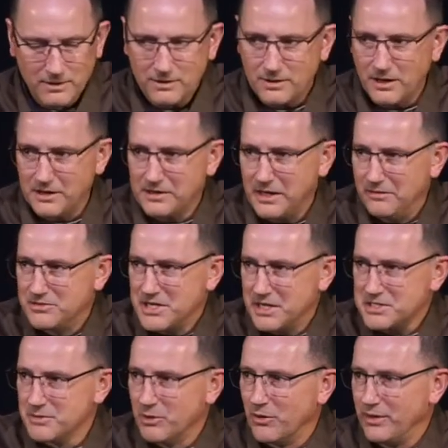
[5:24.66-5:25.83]
God gave
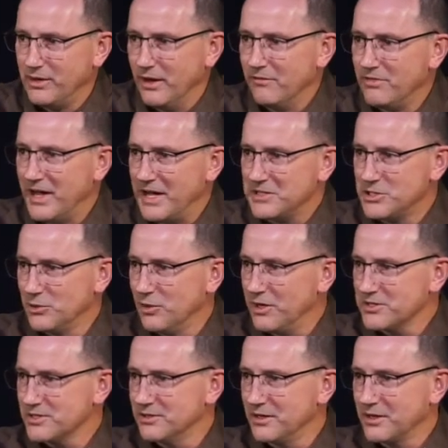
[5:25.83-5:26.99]
testimony of that to
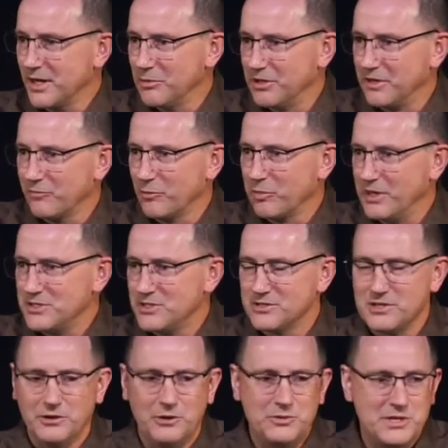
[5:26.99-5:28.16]
us in a couple of different places
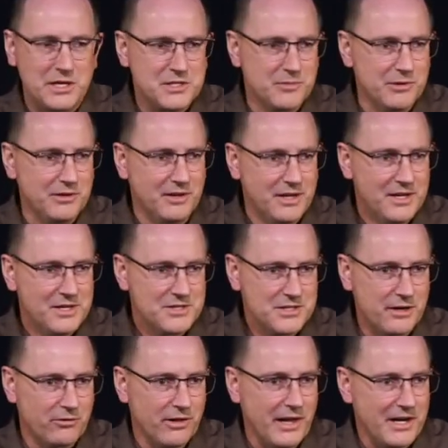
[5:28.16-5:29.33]
in the New Testament,
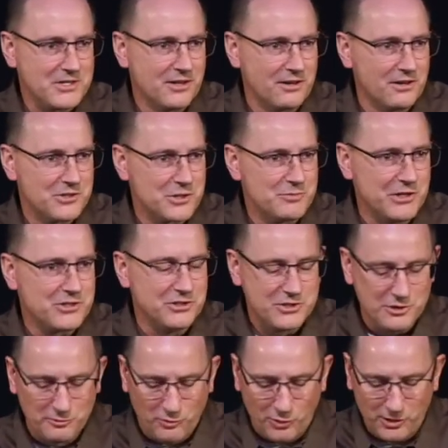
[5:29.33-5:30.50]
several actually, and I'll just mention
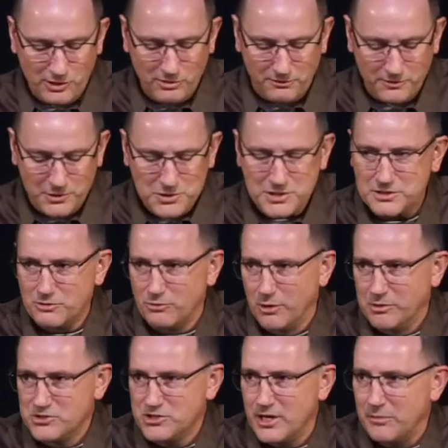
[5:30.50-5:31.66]
two for you. The first is in
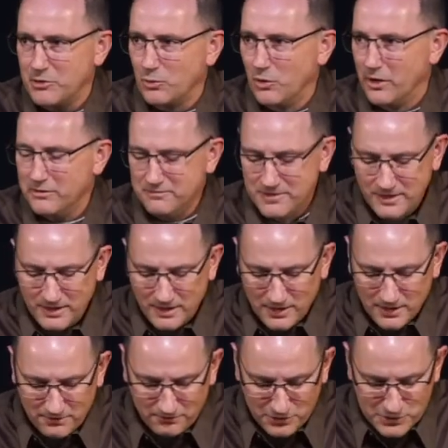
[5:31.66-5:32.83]
Romans chapter 1,
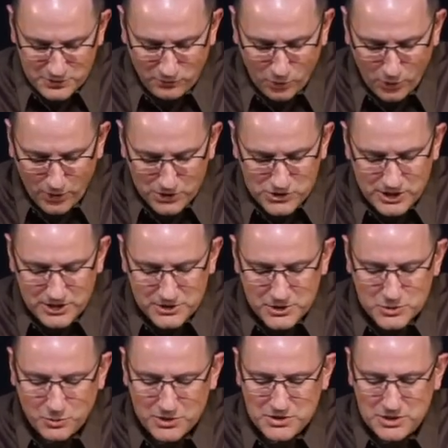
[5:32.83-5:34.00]
verse 4 Jesus
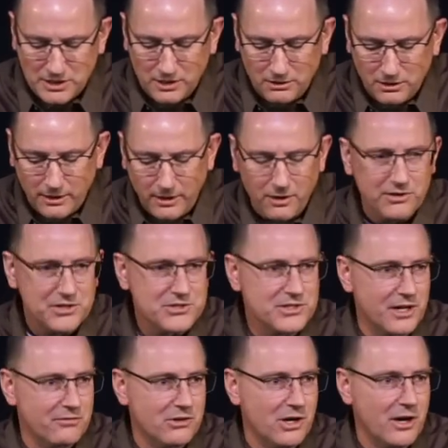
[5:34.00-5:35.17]
was declared the Son
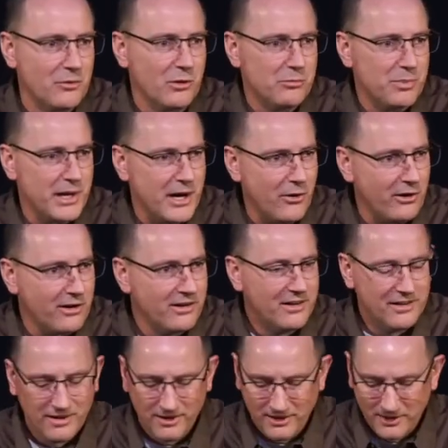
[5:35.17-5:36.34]
of God with power
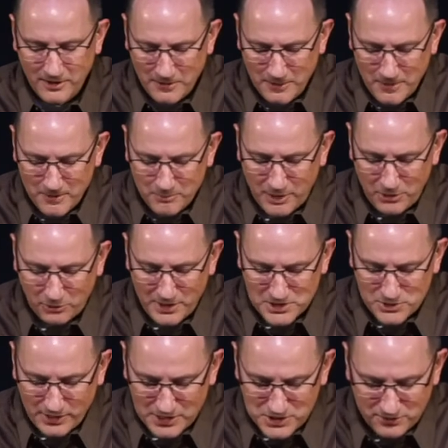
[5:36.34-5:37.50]
by the
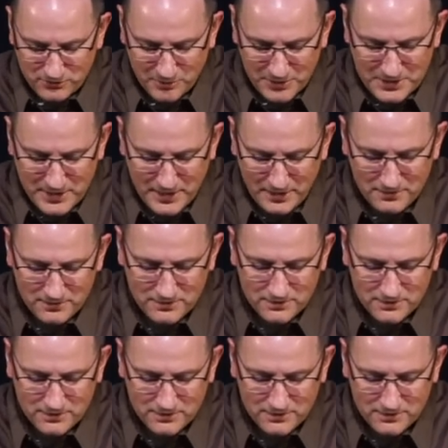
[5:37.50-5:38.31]
resurrection from the dead.